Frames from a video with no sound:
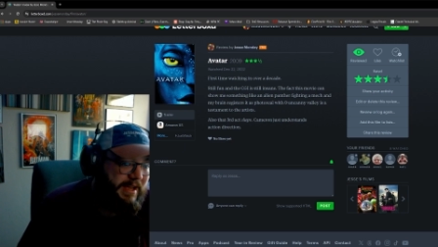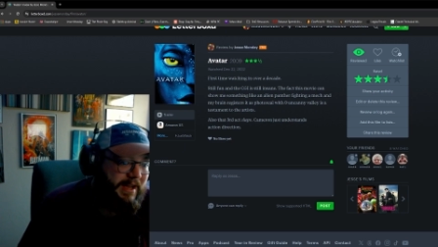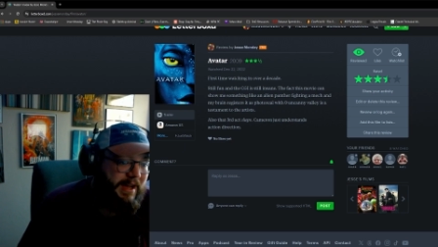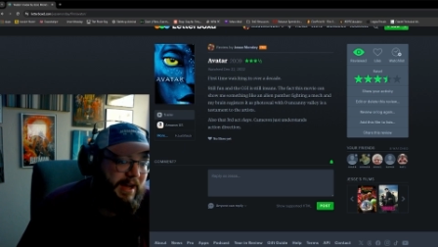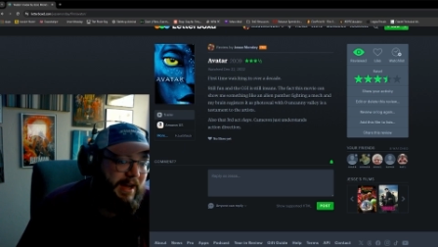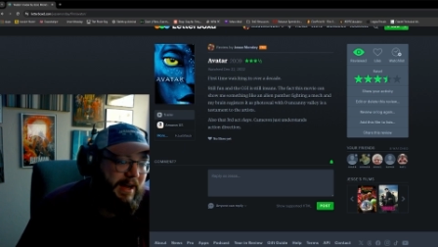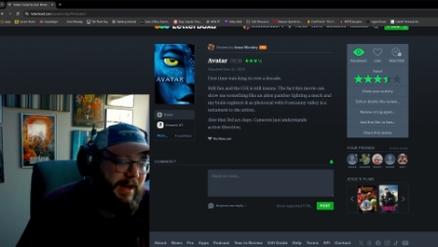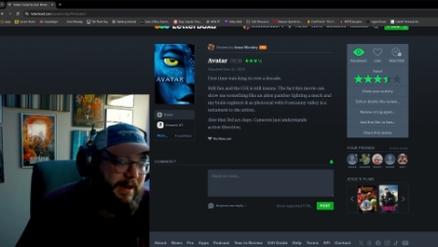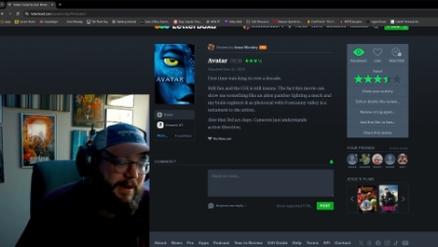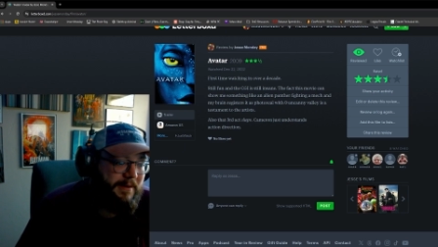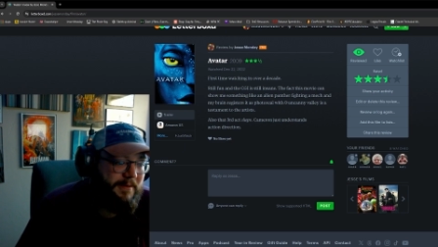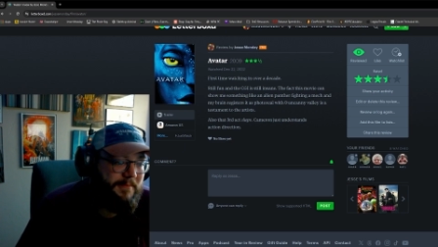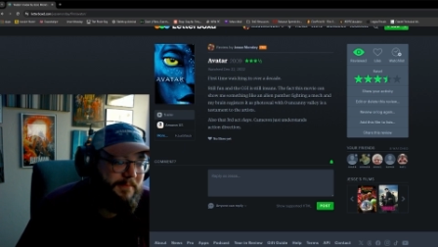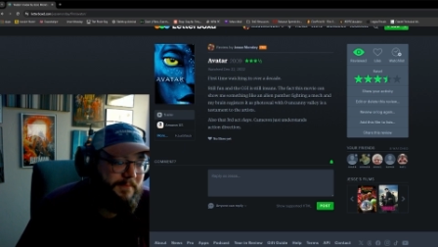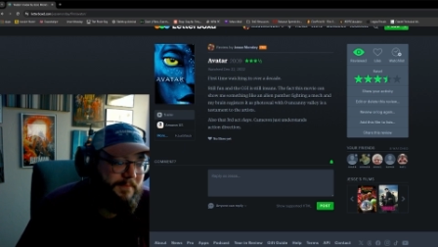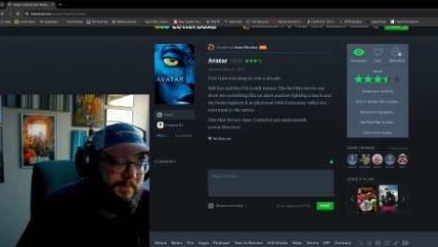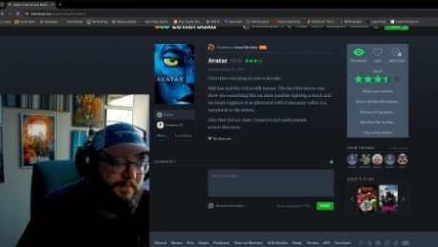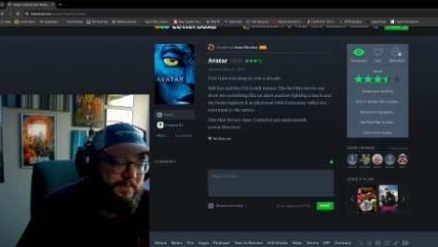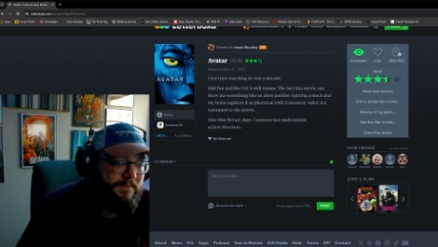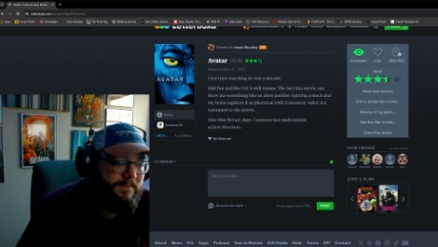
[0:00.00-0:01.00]

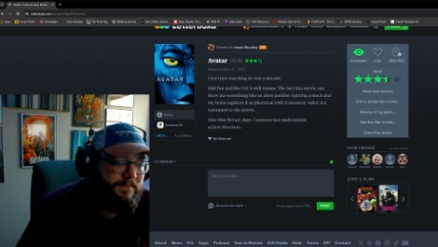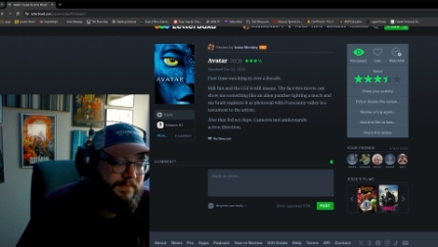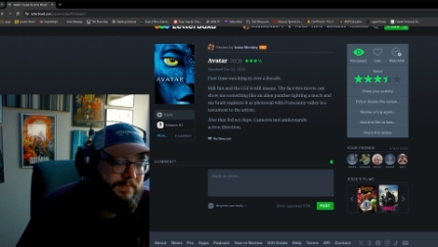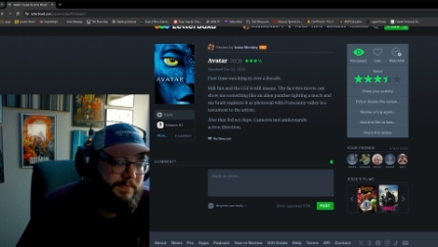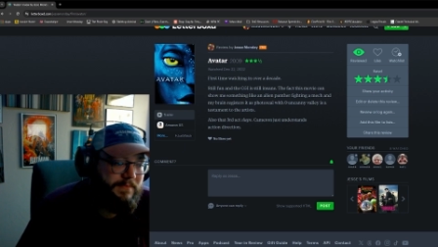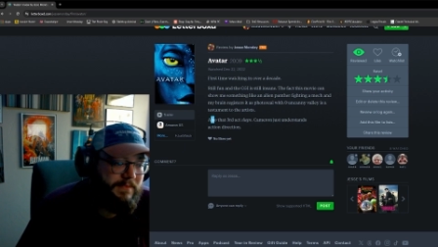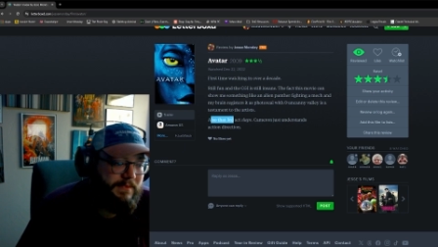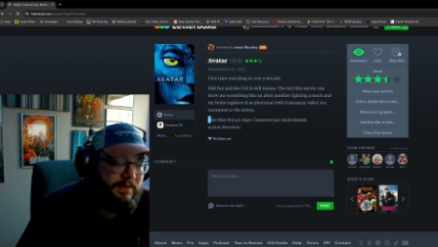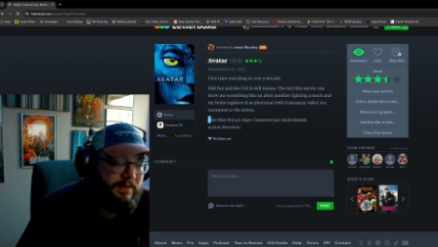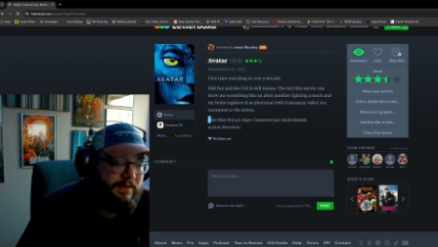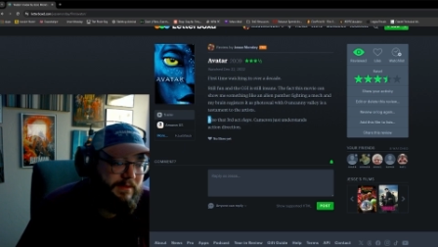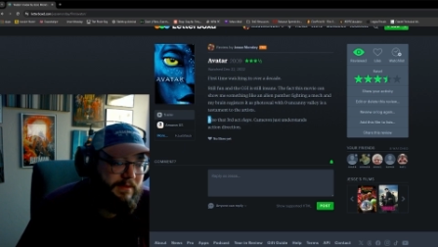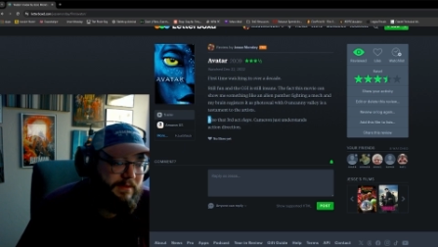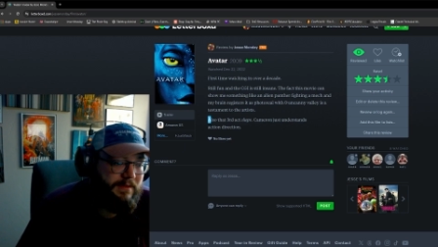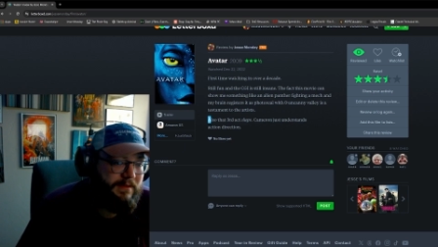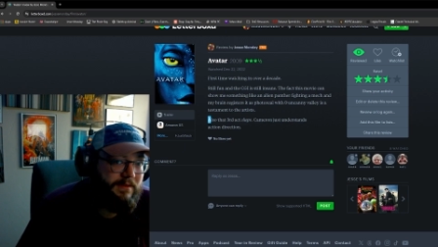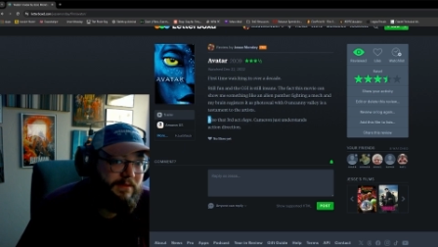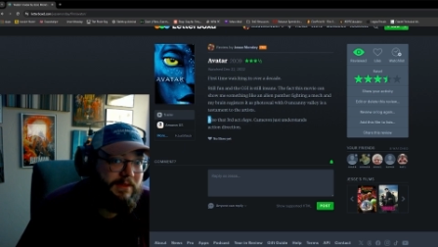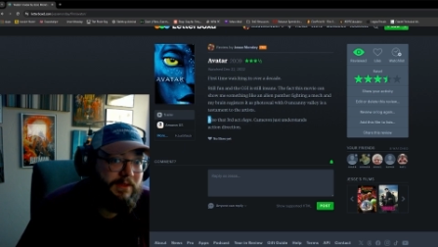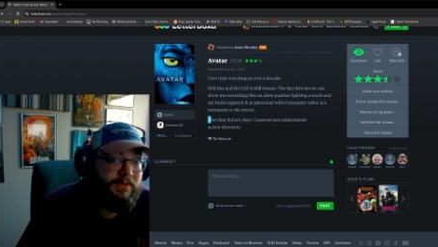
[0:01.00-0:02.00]

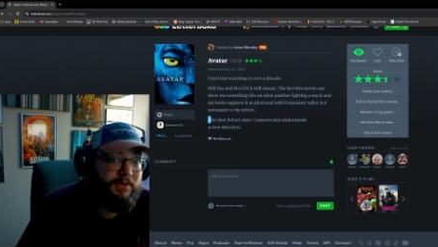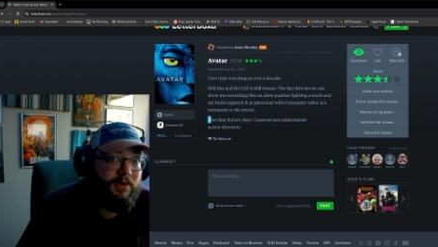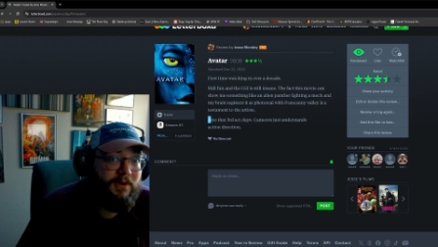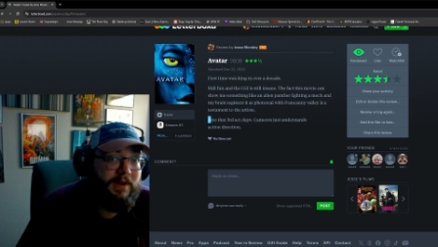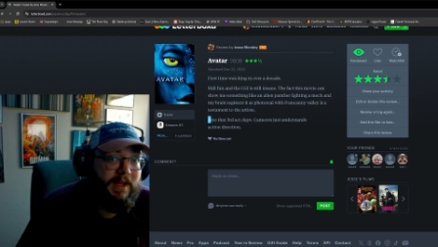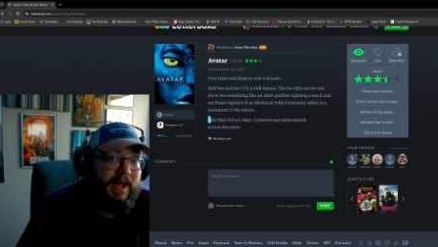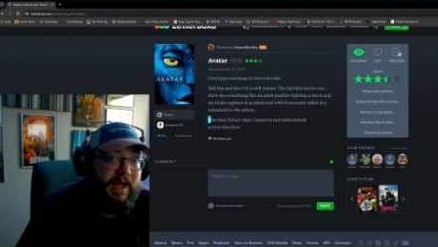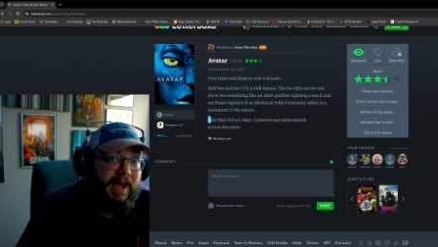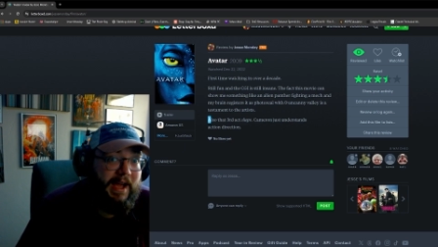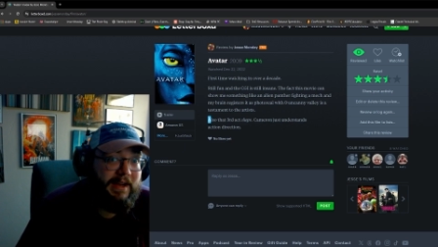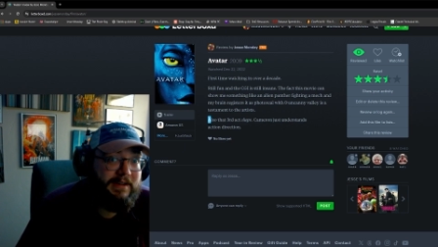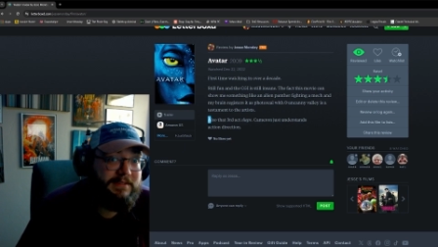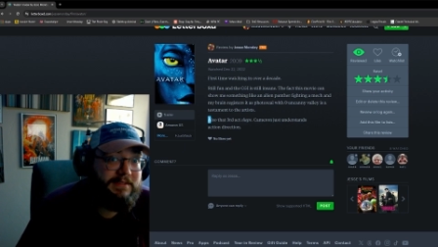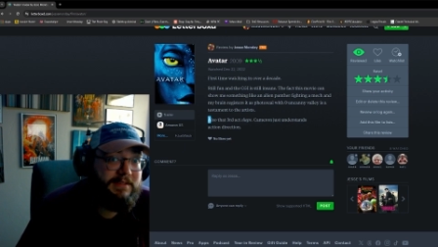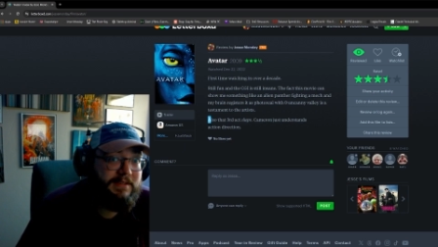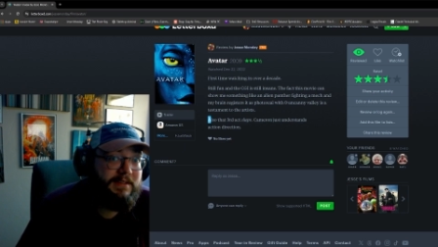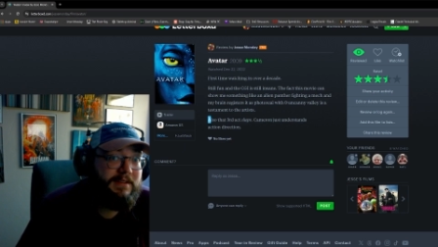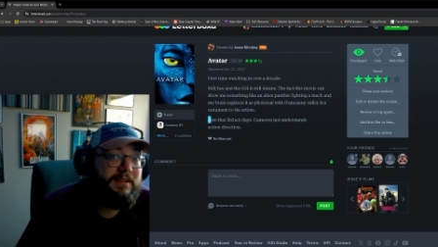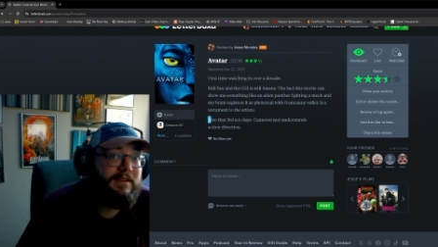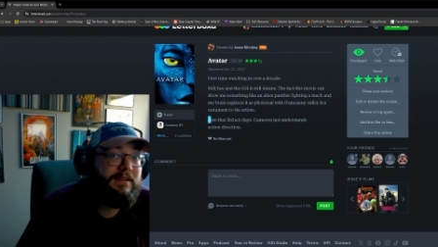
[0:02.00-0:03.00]
The third act
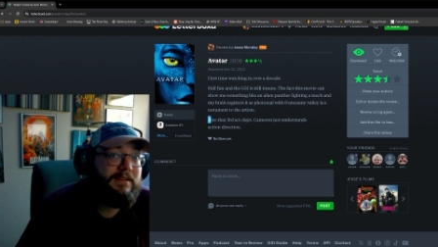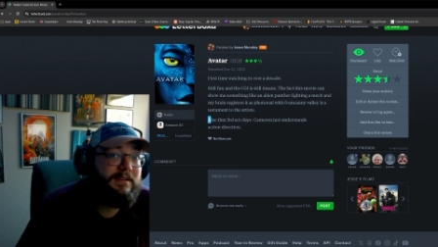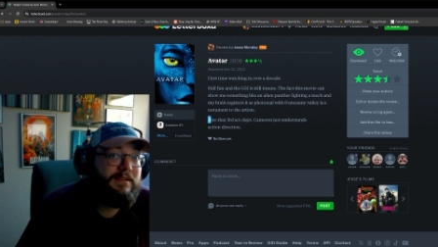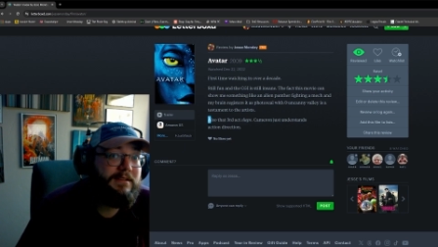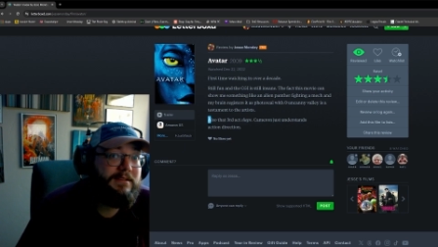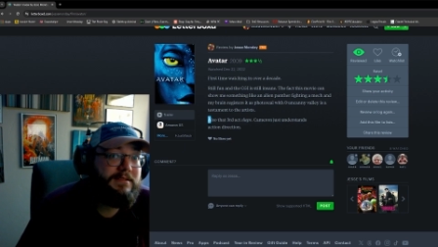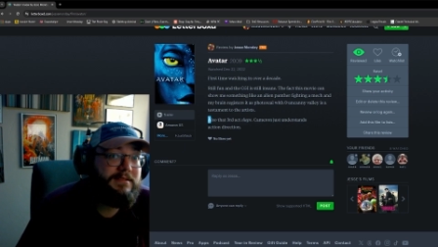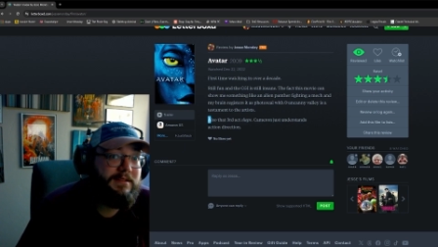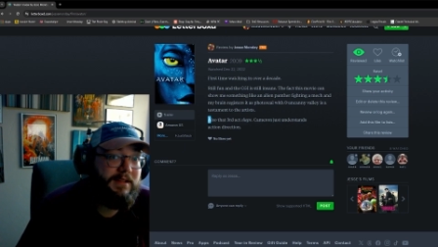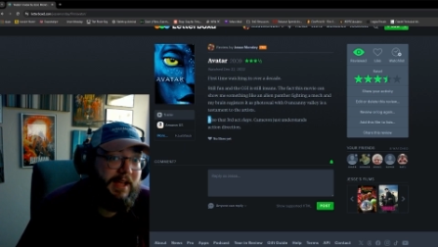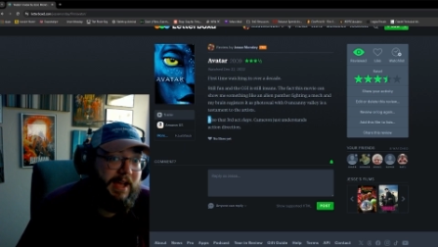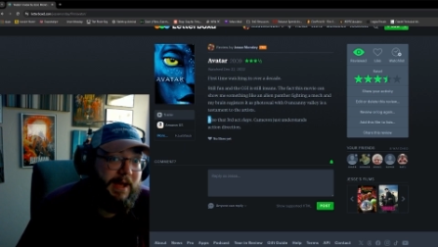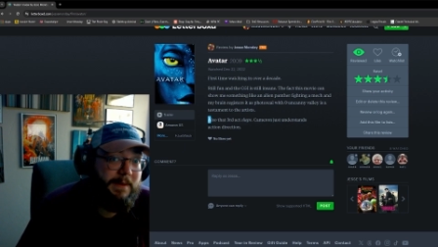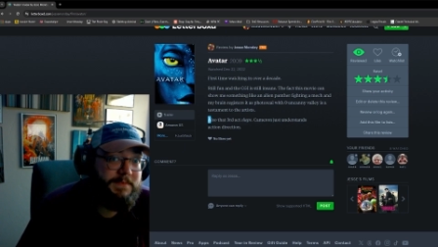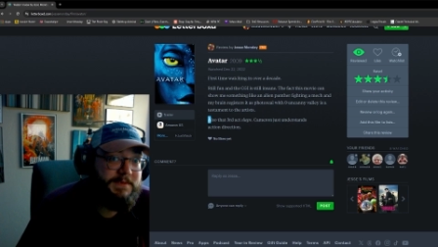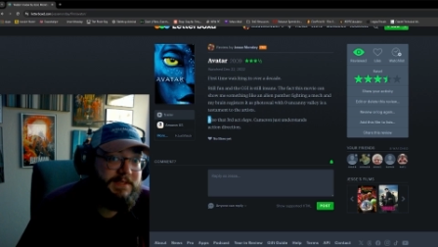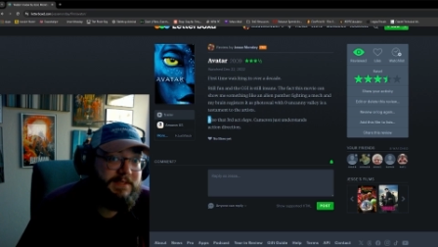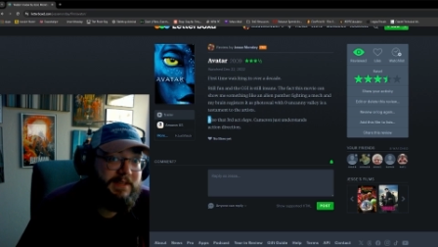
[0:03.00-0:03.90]
slaps.